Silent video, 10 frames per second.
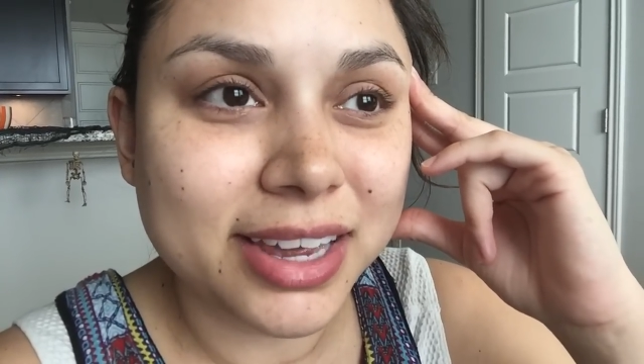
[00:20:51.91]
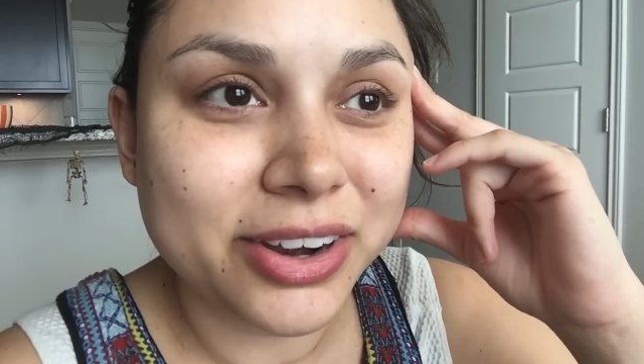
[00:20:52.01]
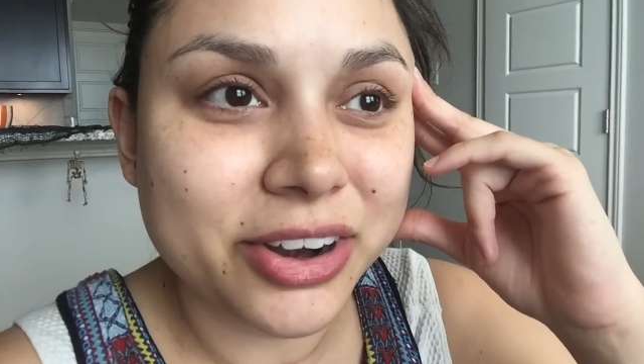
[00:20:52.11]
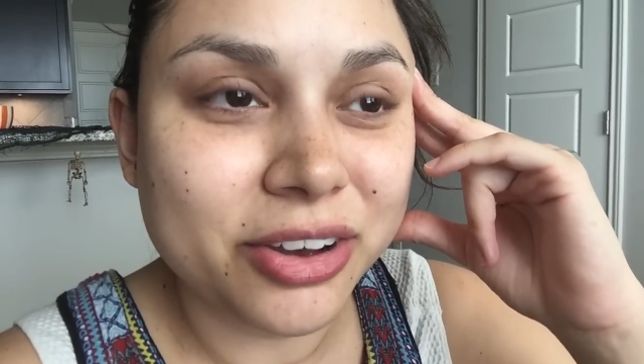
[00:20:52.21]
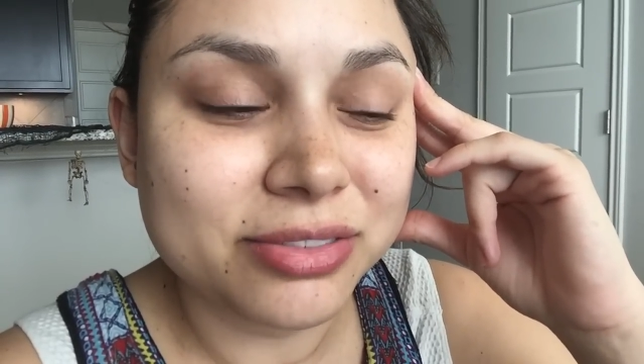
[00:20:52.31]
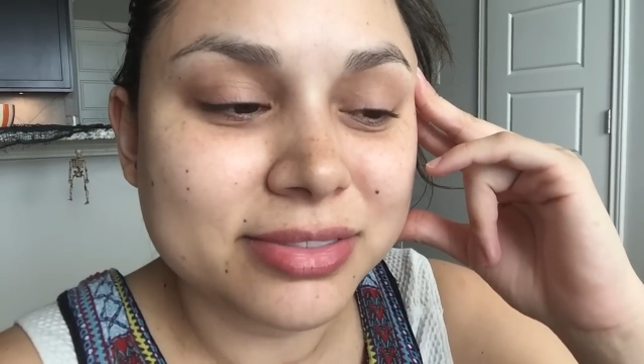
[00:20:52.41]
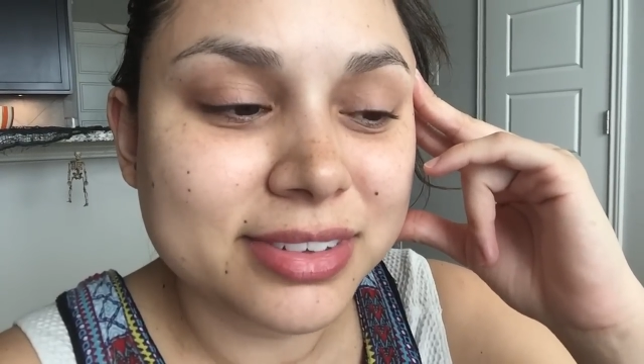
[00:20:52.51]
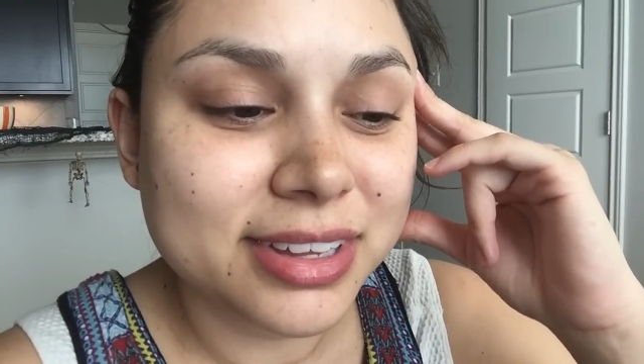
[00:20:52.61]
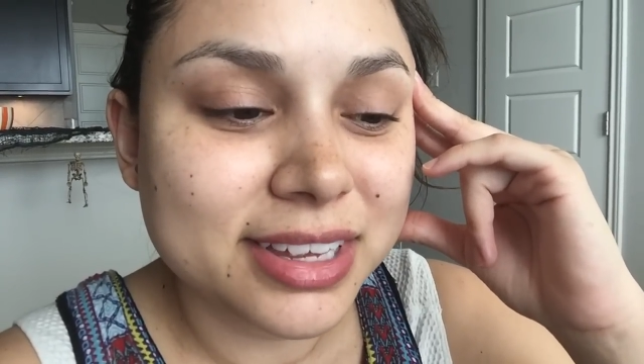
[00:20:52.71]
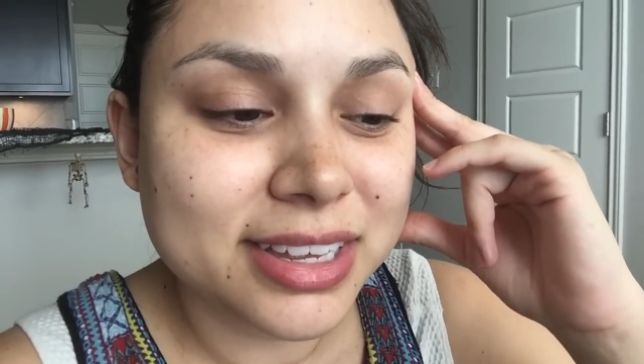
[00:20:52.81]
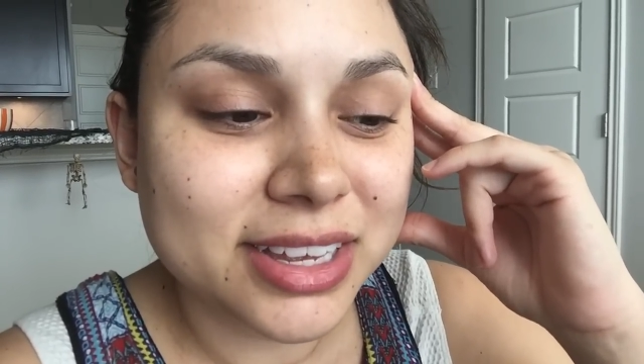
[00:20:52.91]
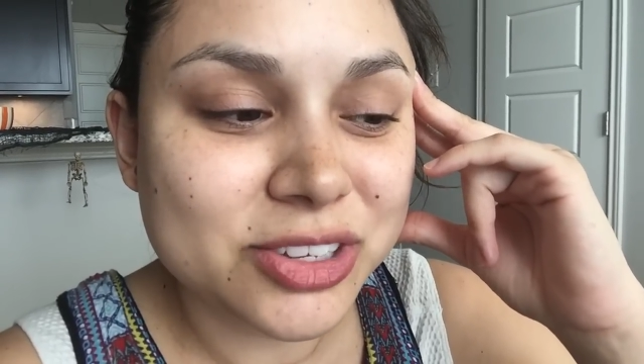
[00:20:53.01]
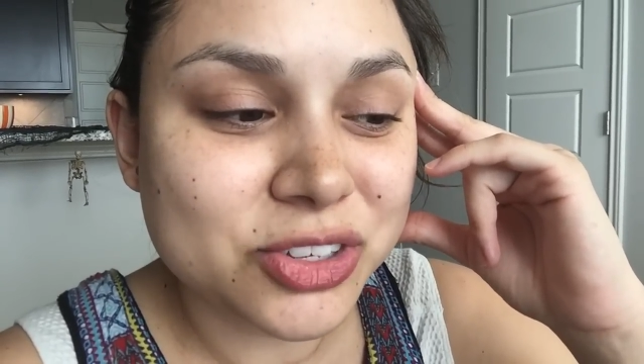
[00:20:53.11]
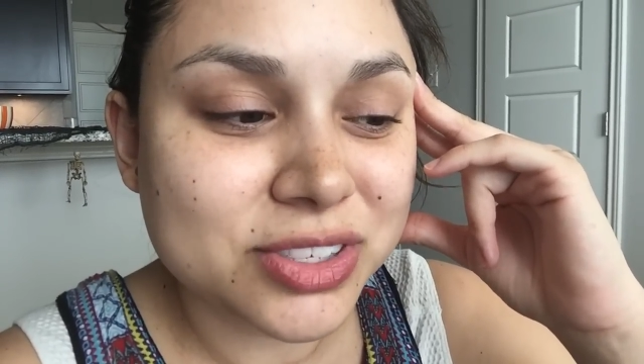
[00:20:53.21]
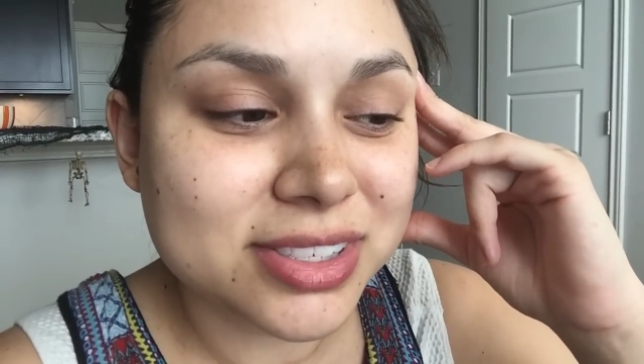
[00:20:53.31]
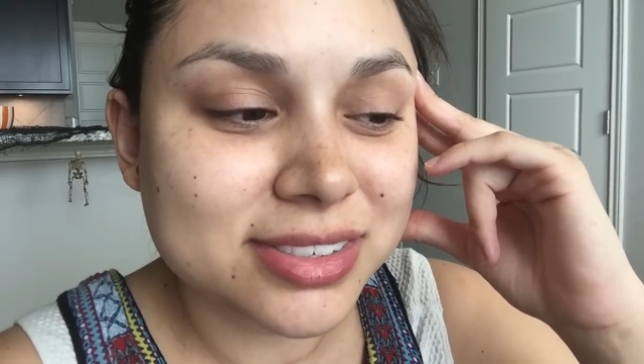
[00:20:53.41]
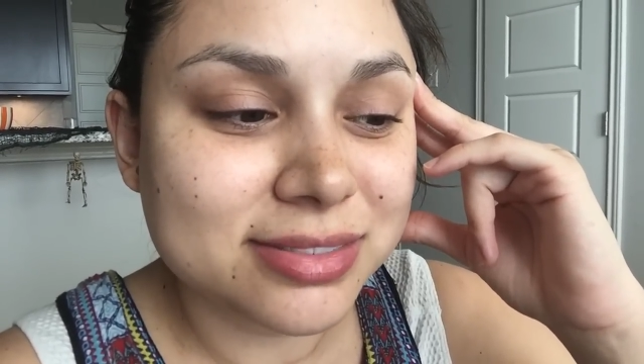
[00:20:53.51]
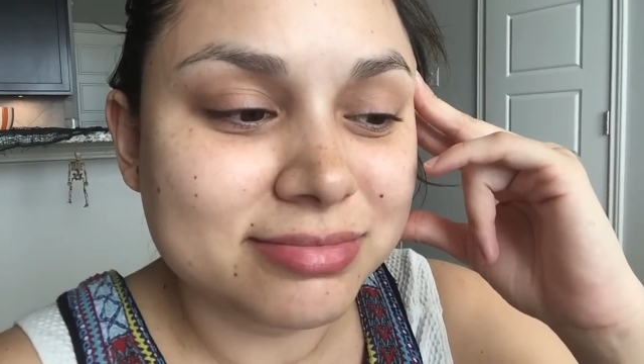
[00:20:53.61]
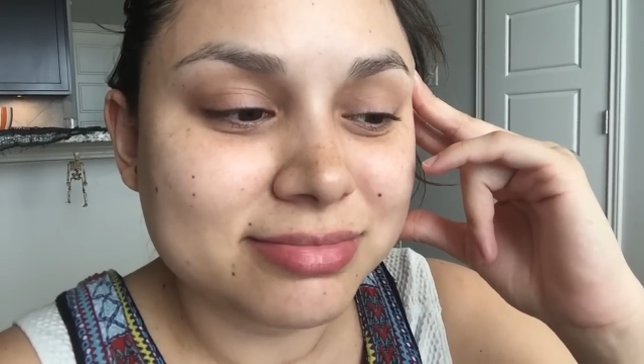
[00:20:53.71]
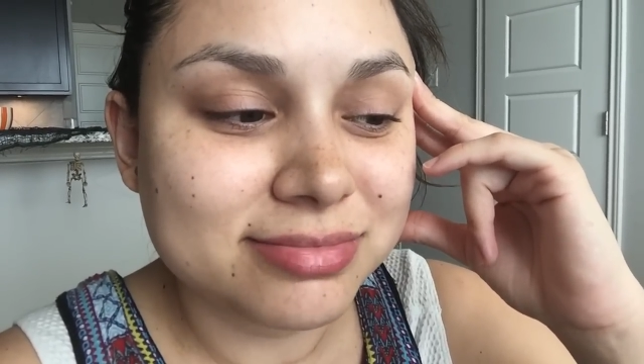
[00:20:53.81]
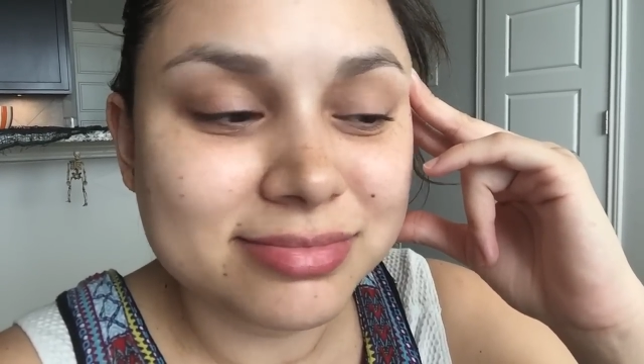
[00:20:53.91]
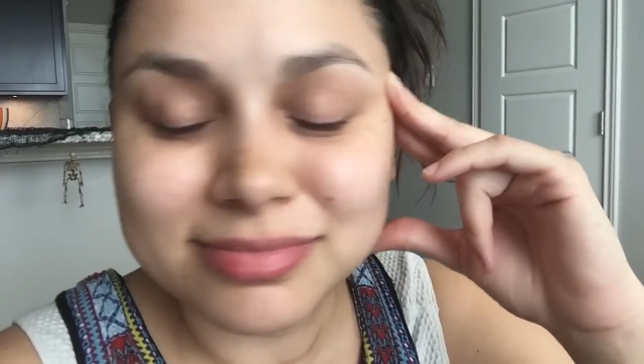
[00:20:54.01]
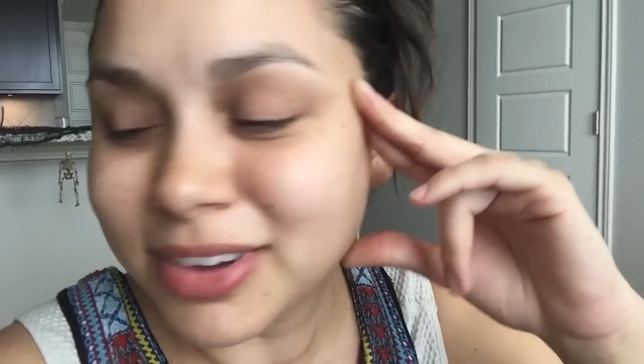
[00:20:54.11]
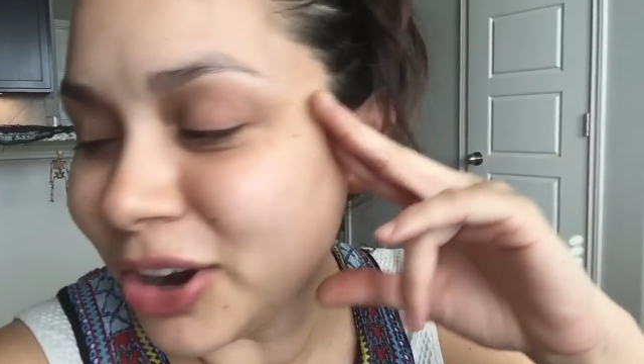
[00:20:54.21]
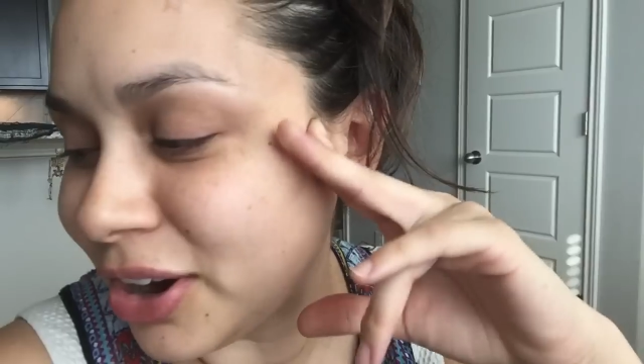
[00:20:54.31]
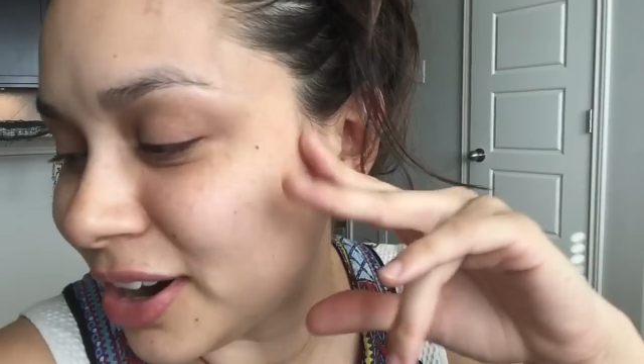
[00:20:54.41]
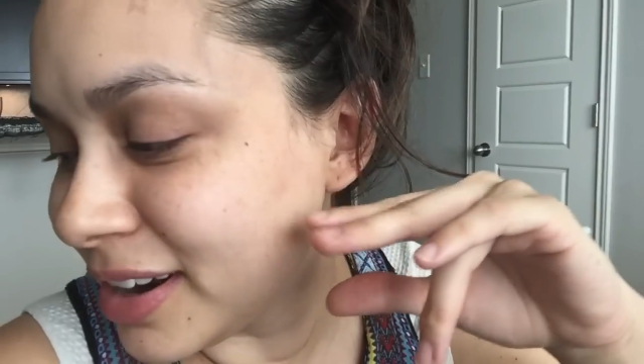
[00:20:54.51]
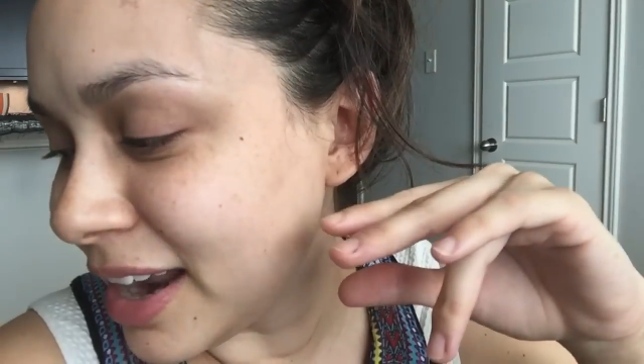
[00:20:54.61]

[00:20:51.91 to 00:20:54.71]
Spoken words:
I don't know, it's just hard